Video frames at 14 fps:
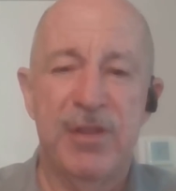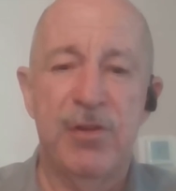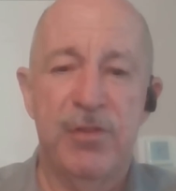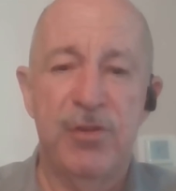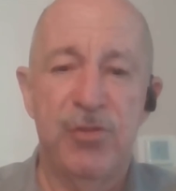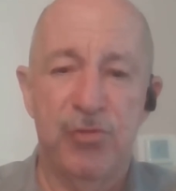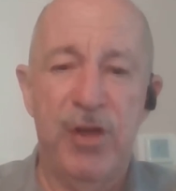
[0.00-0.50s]

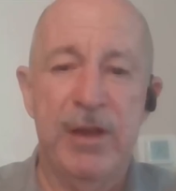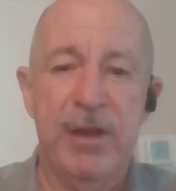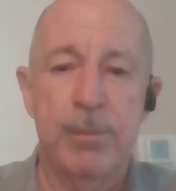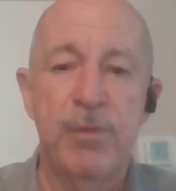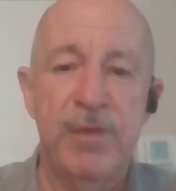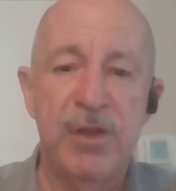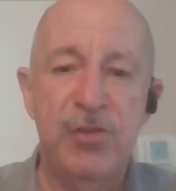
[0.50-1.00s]
that they're trying to
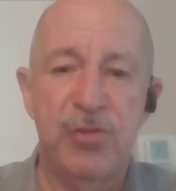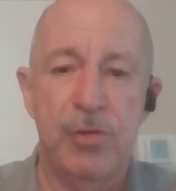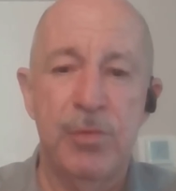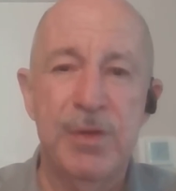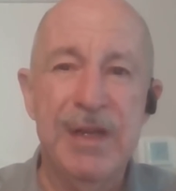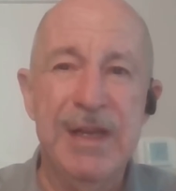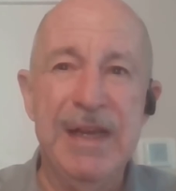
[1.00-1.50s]
move
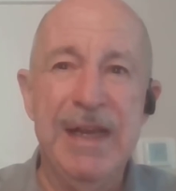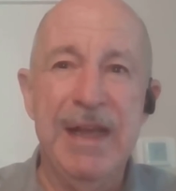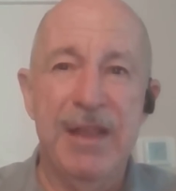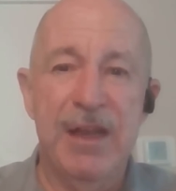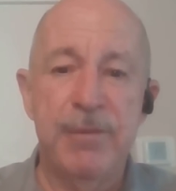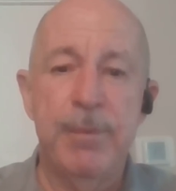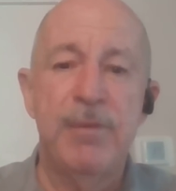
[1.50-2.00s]
into
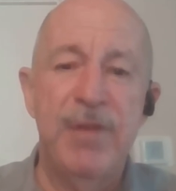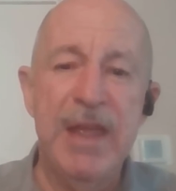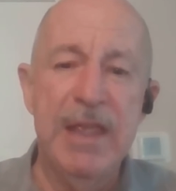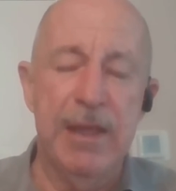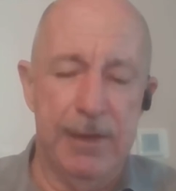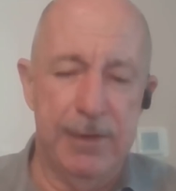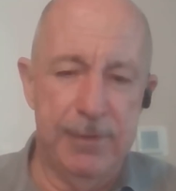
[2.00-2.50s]
that have been
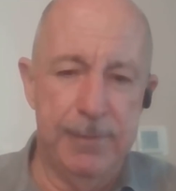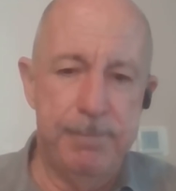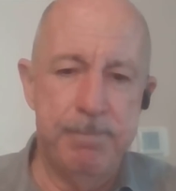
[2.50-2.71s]
vacant.